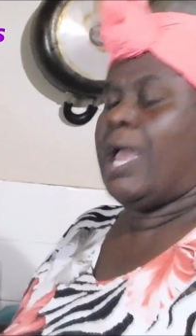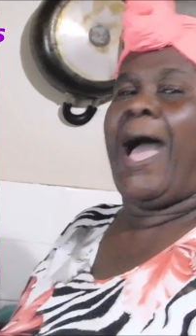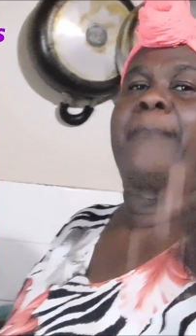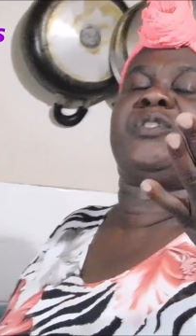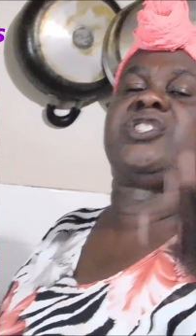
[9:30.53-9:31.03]

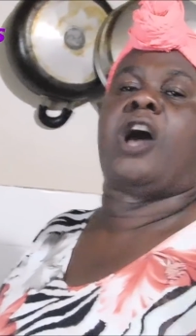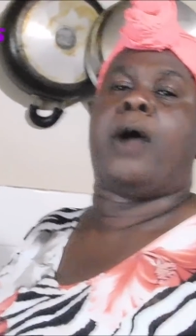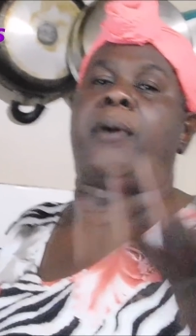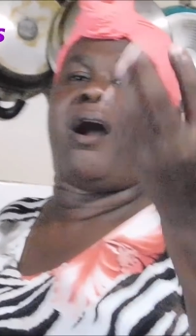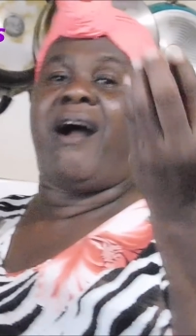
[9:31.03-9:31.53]

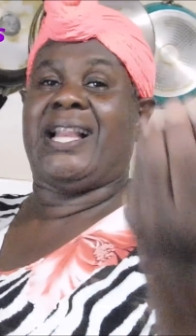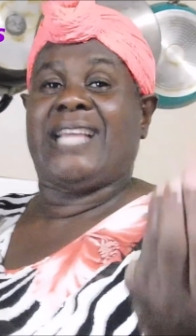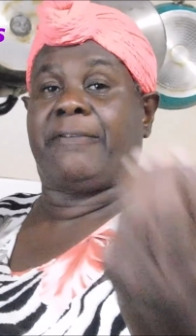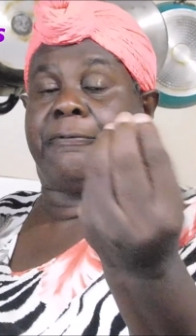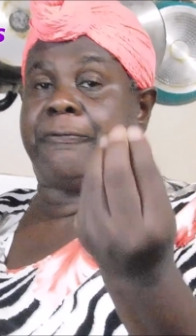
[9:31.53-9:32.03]
absorb all
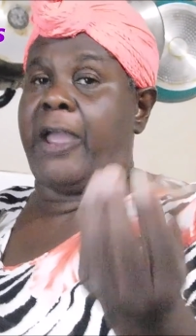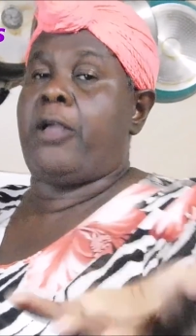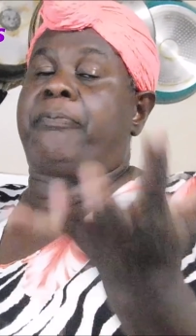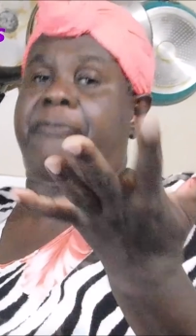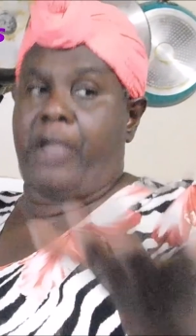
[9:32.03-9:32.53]
that fry
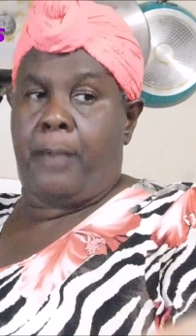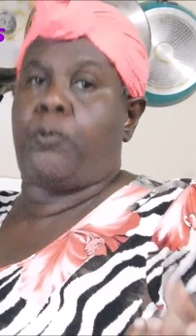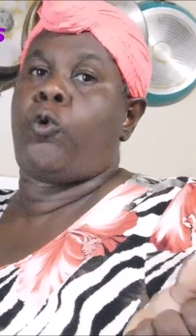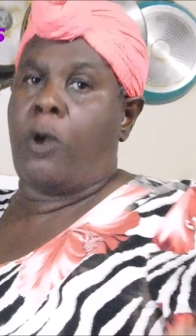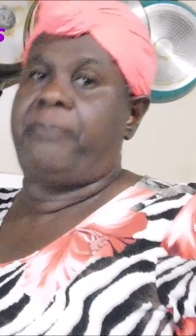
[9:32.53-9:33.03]
up, fry
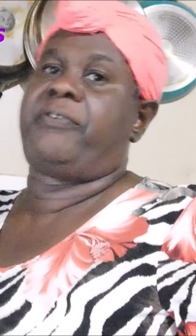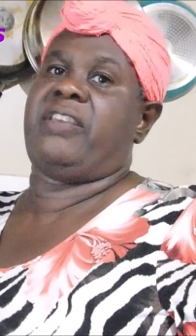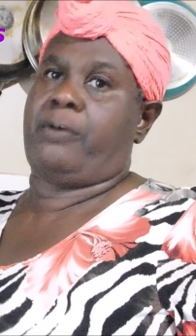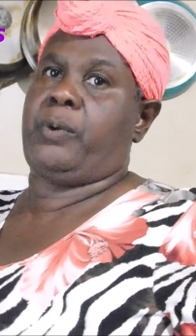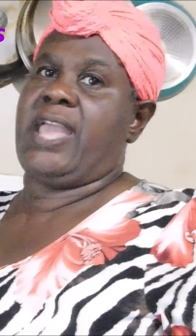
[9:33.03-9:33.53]
up, cook up
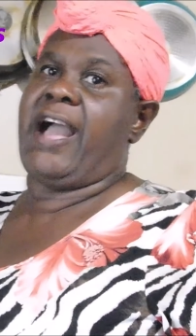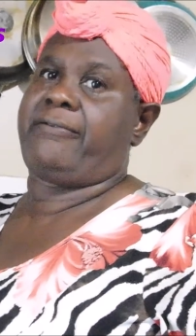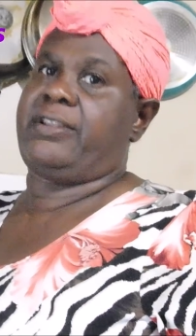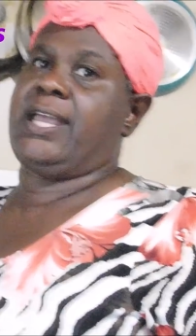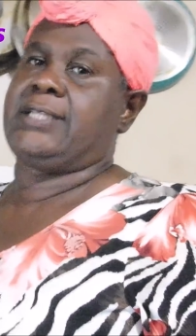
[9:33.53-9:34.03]
flavor where you
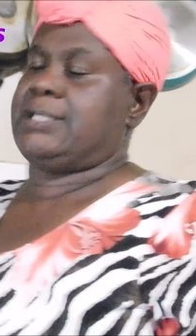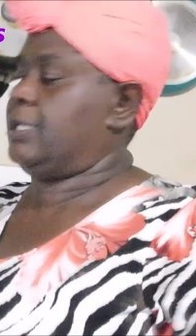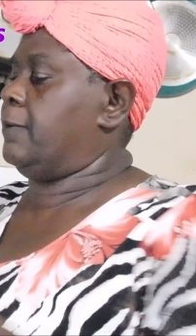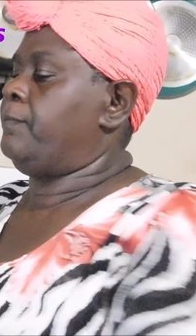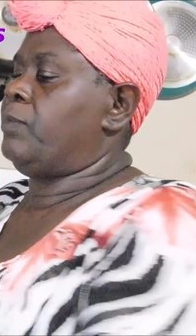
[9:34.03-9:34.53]
have
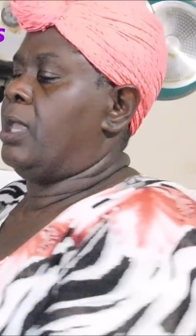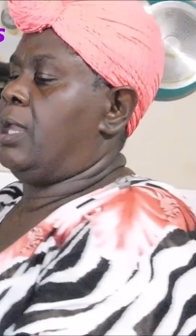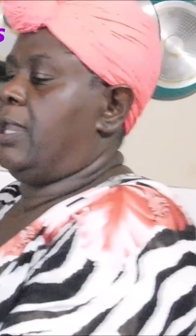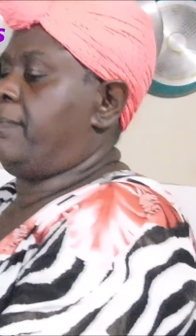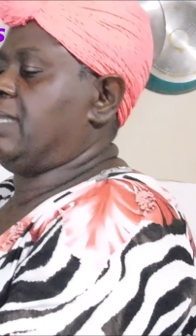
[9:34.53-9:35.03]
Eh?
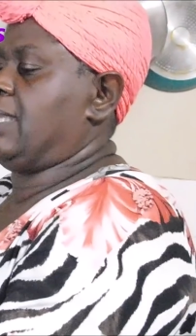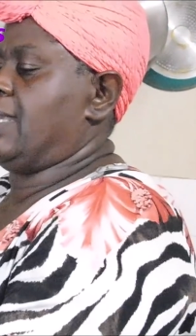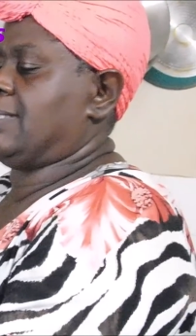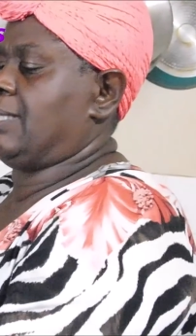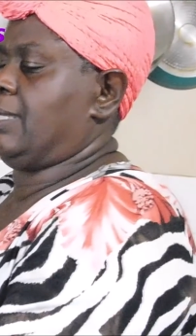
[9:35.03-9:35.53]
Let me
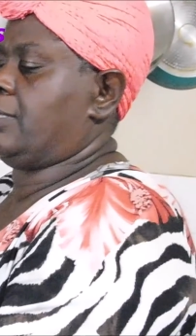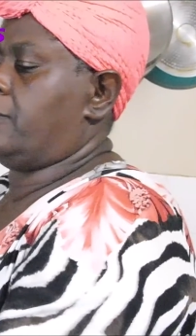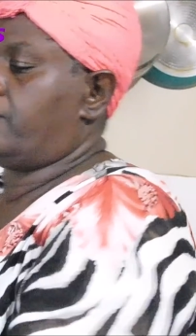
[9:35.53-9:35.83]
taste it.